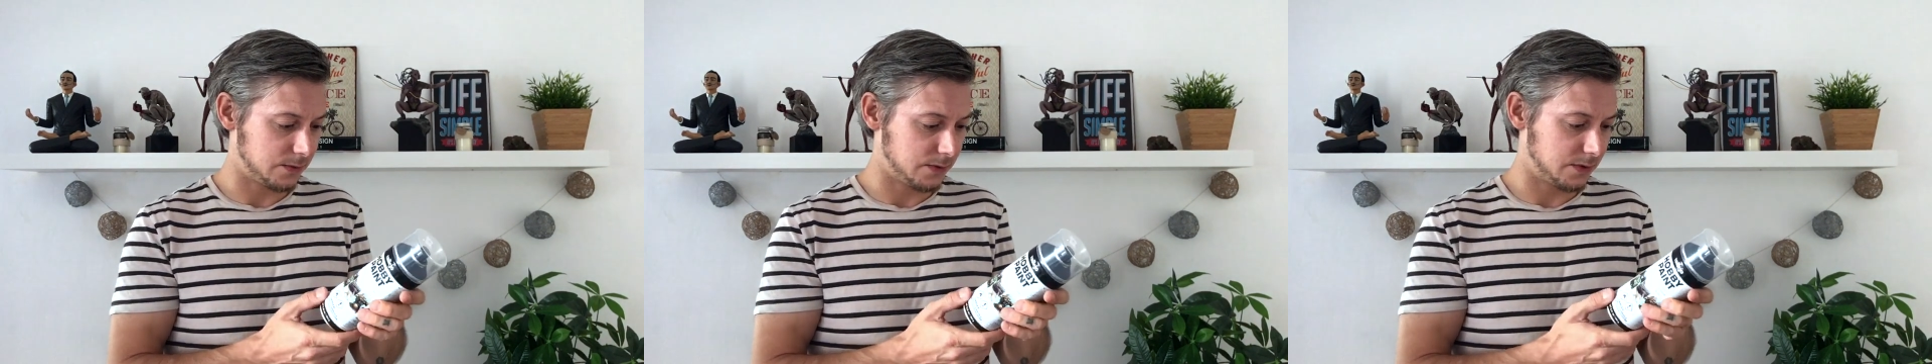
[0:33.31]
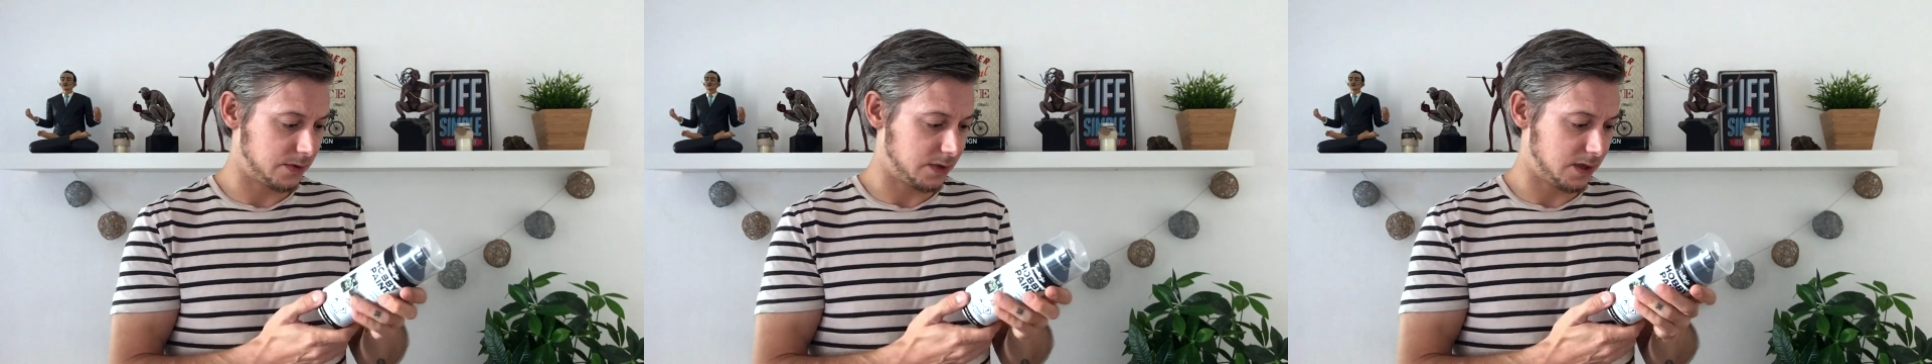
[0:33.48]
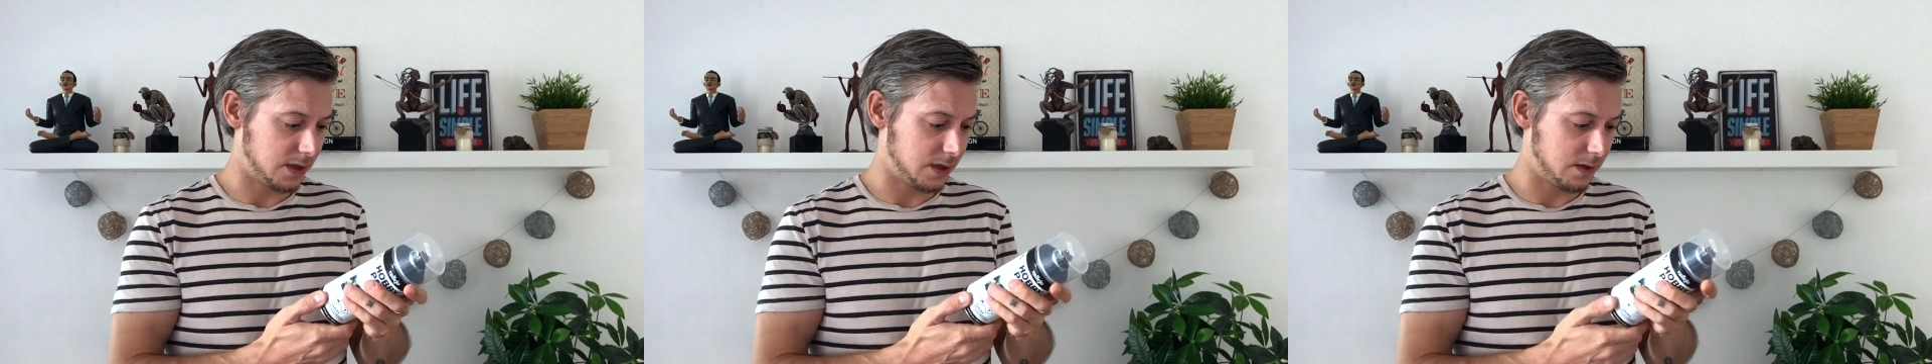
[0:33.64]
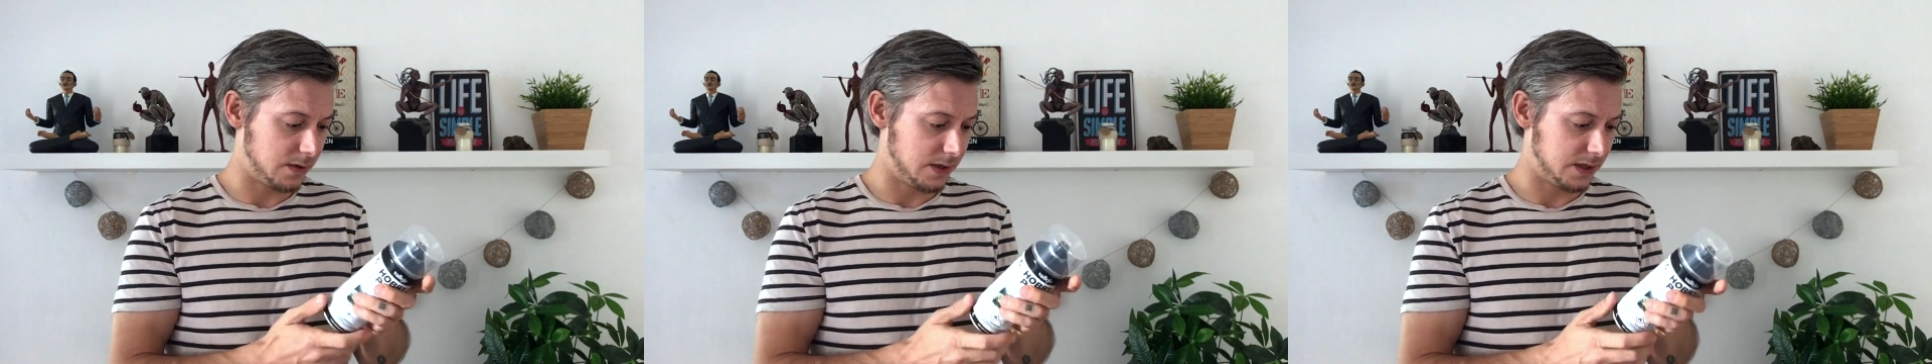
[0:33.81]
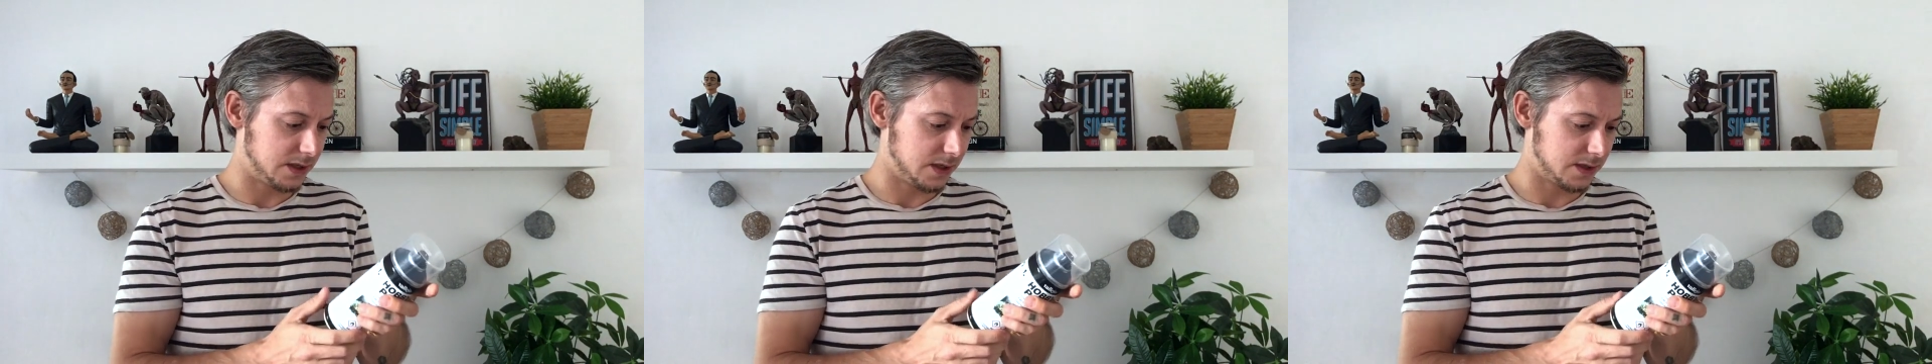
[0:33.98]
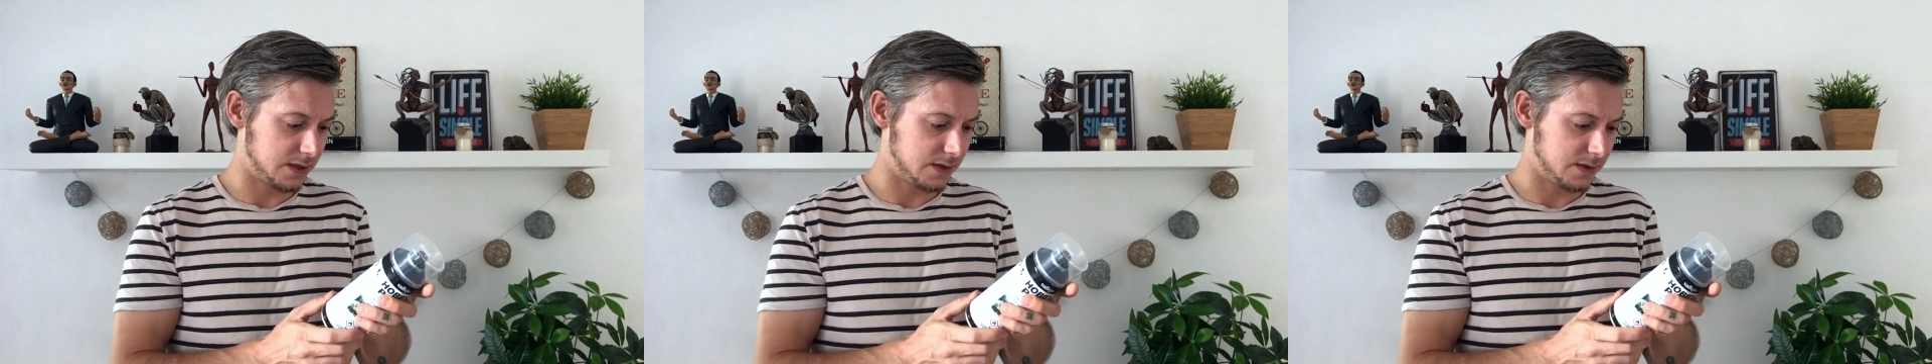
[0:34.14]
although
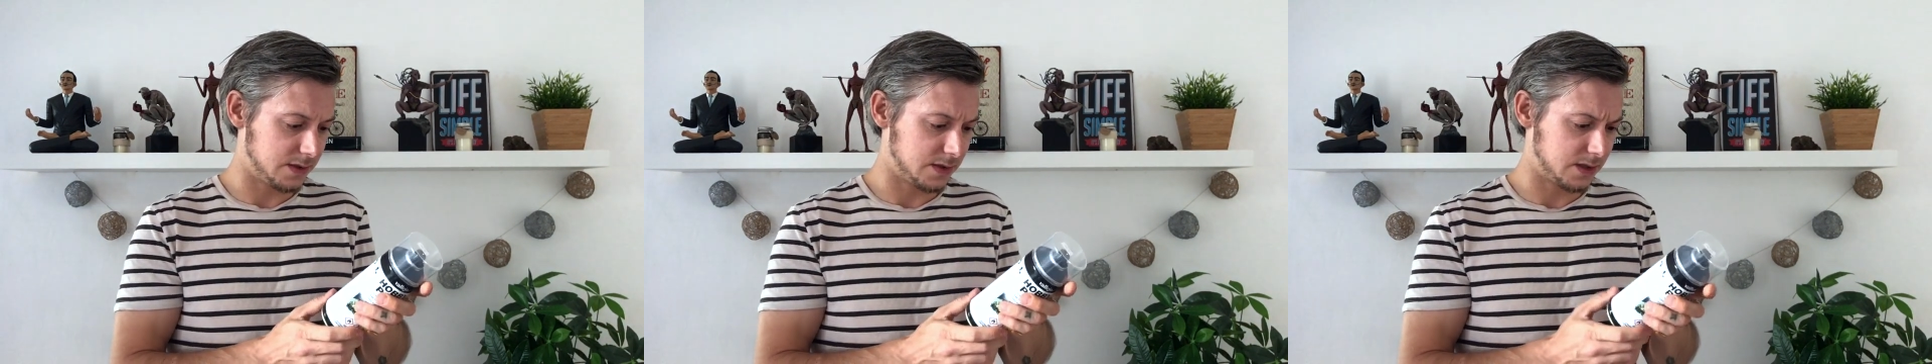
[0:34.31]
it doesn't